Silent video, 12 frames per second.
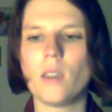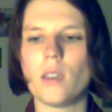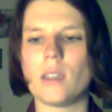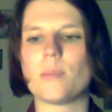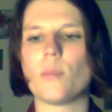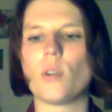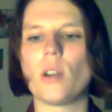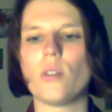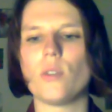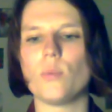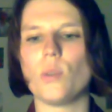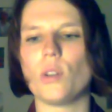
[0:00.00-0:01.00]
it's more how
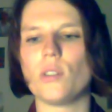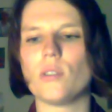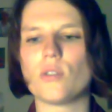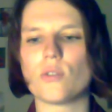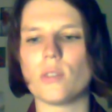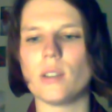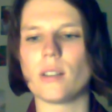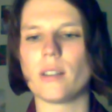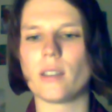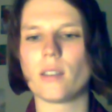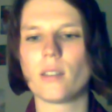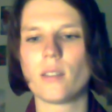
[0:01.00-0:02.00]
you want to treat,
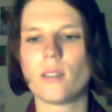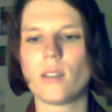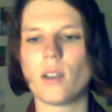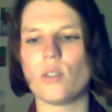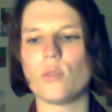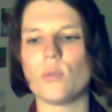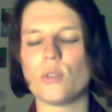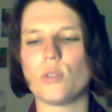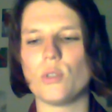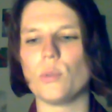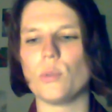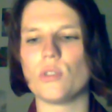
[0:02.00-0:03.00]
like how you wish
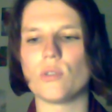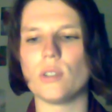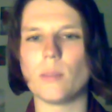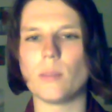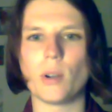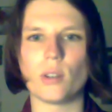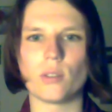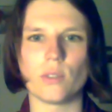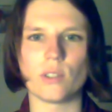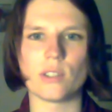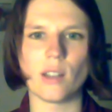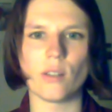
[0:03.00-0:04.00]
you would treat a part of
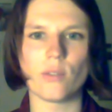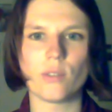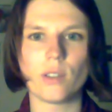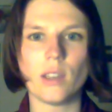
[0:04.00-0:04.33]
yourself